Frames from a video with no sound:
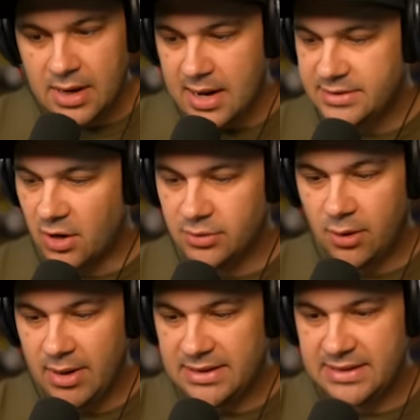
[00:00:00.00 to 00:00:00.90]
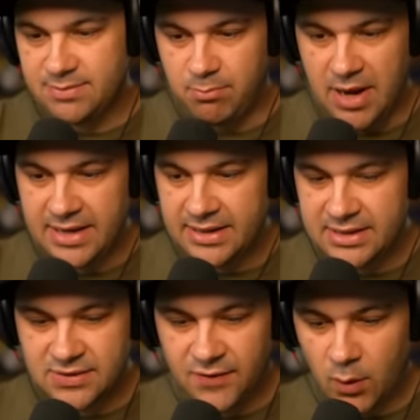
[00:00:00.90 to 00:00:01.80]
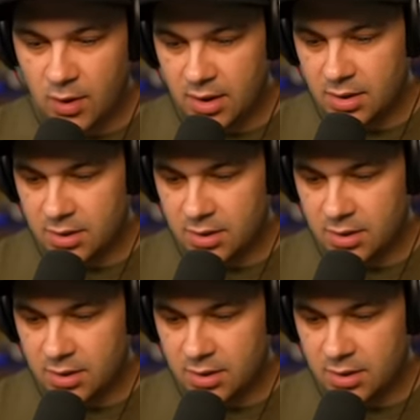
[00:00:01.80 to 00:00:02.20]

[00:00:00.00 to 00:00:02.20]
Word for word: I don't know what this button is for.